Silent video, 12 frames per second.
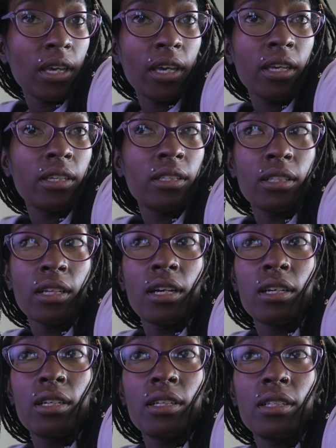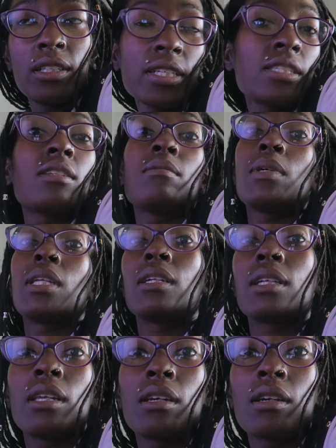and less than a minute
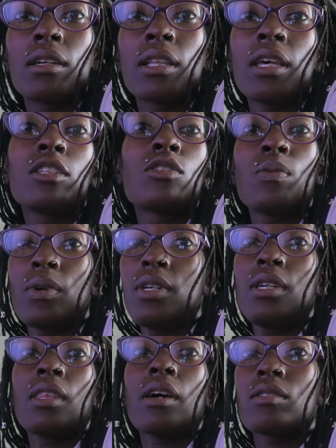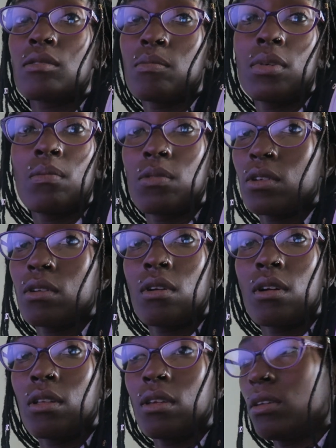later, like 20,000 people are
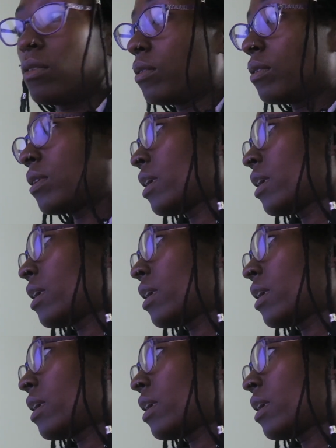calling you.